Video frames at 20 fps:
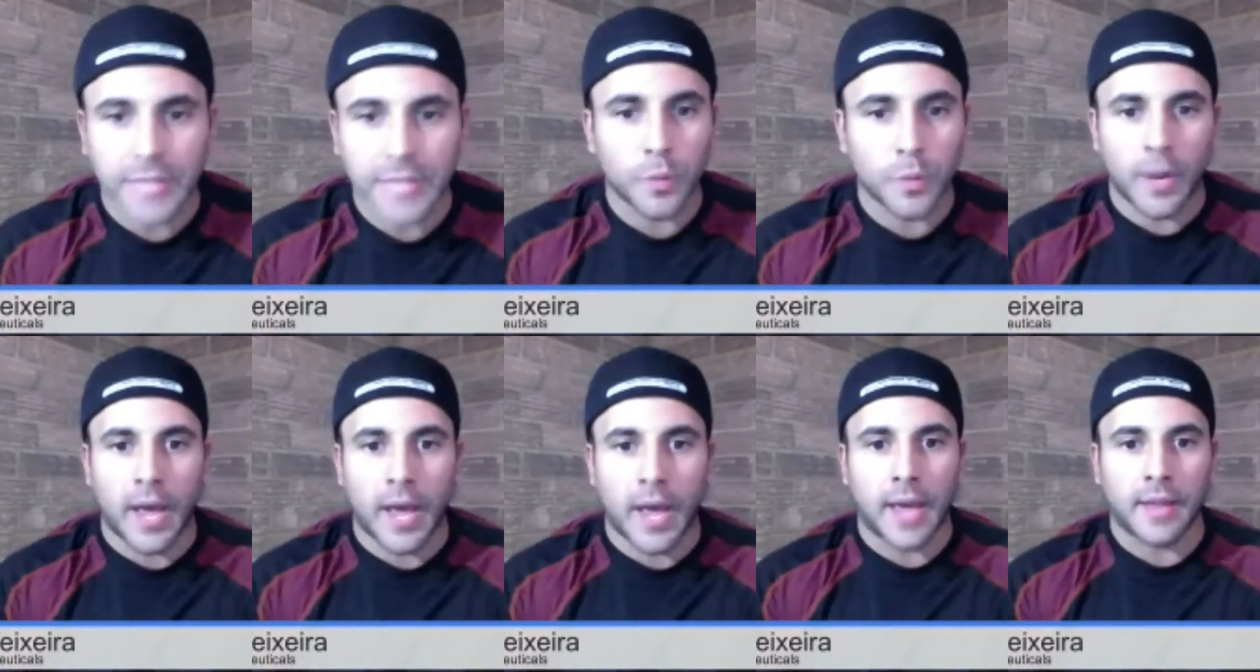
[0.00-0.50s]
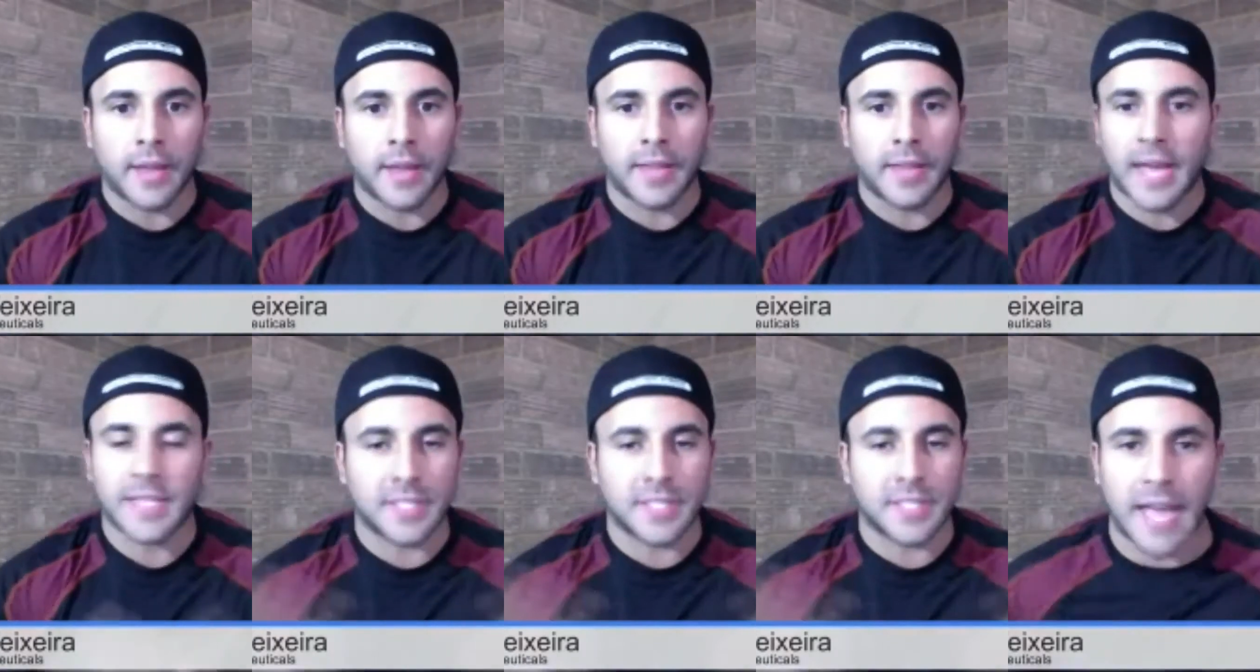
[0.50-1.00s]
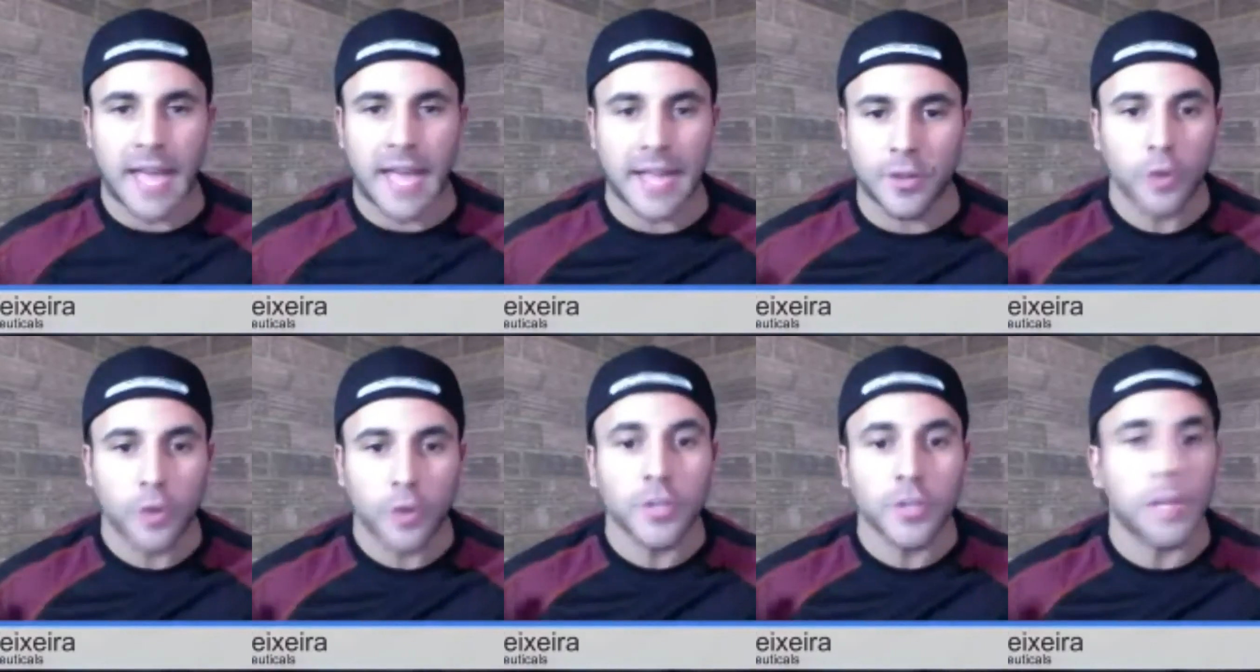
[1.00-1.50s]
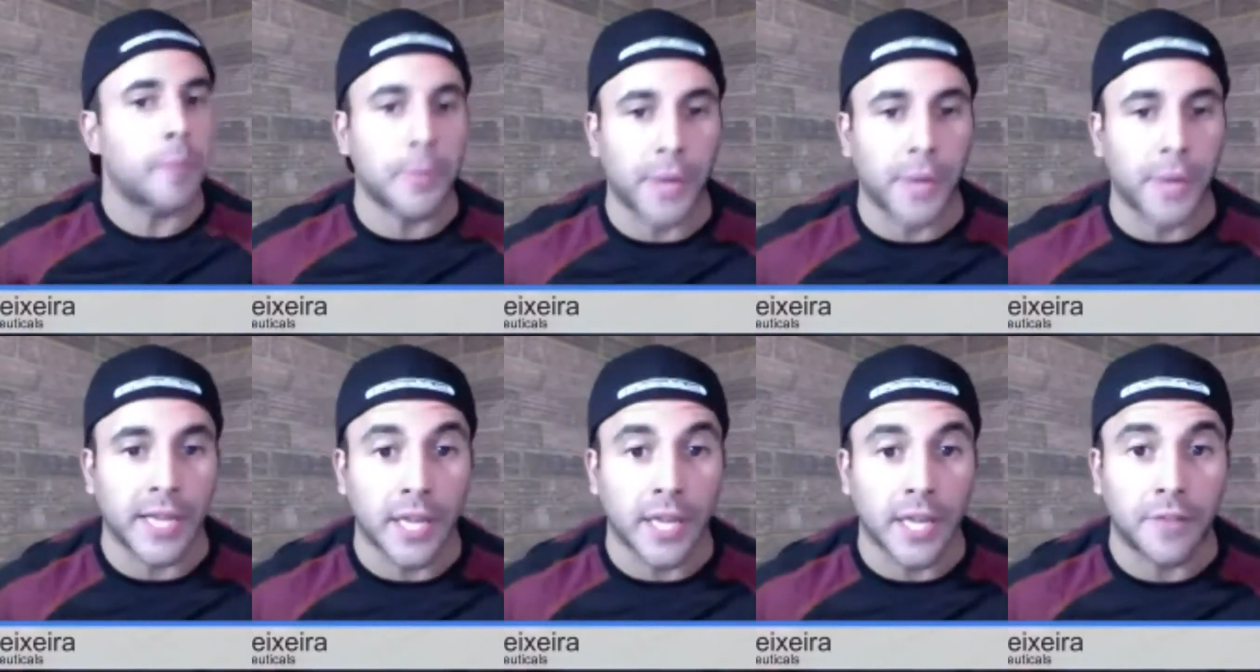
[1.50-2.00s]
That's when I that's that those are the
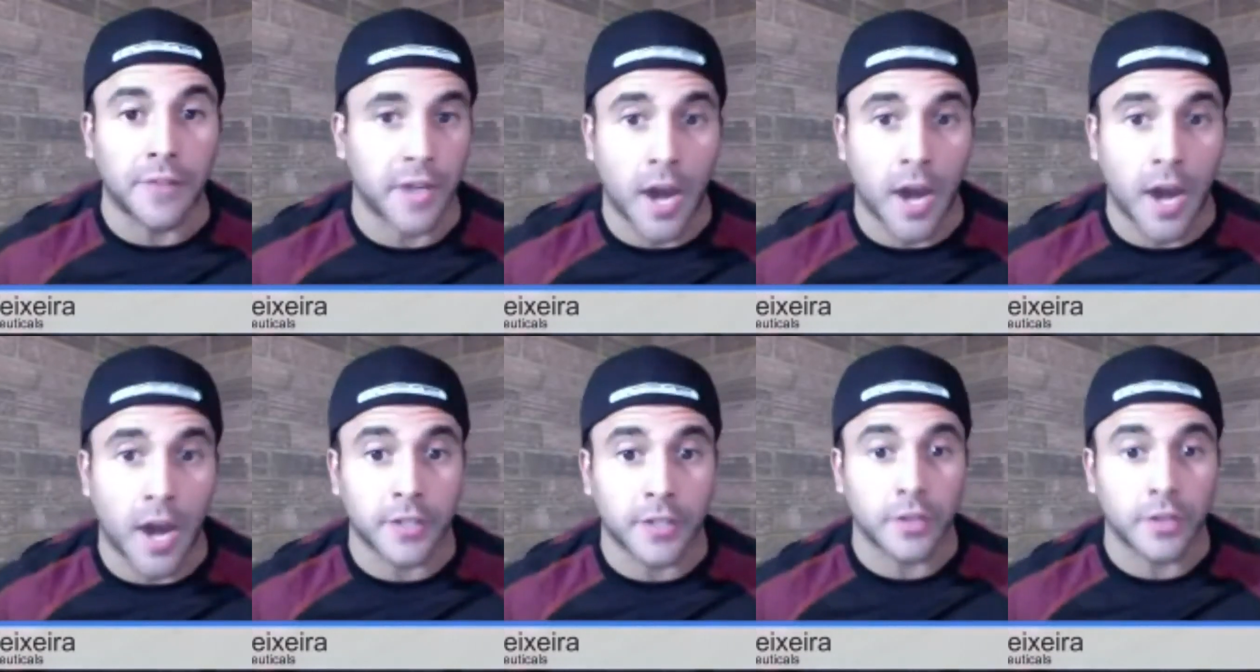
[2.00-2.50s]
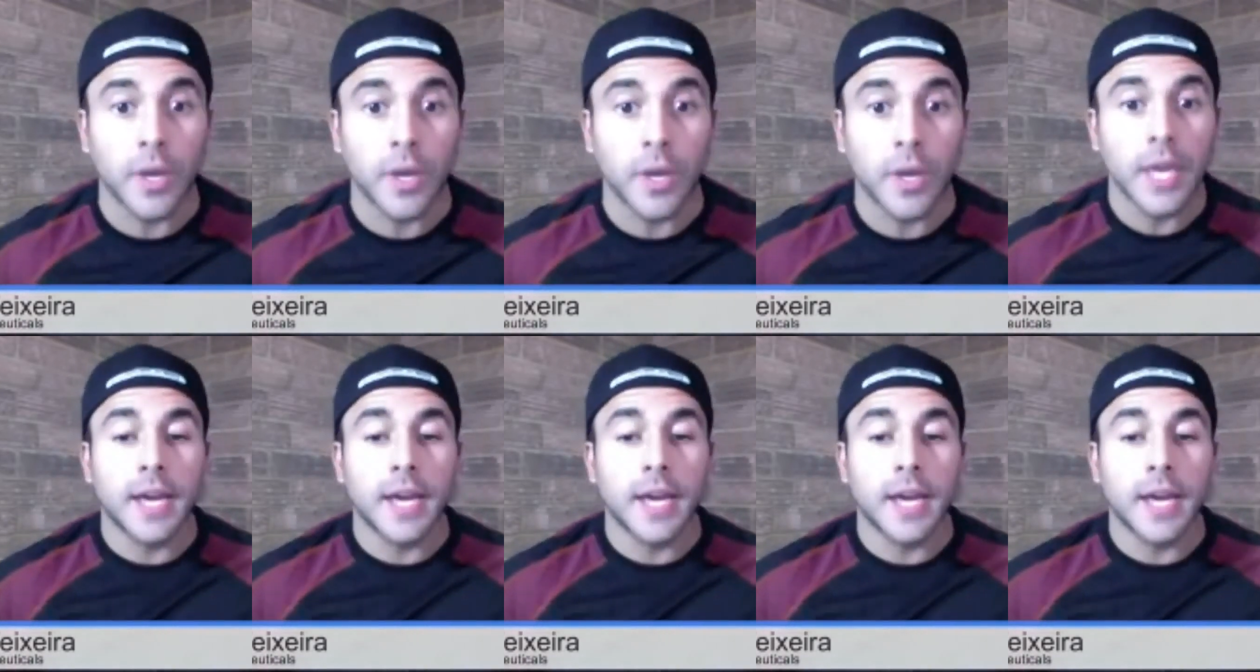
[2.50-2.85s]
people I love to talk to,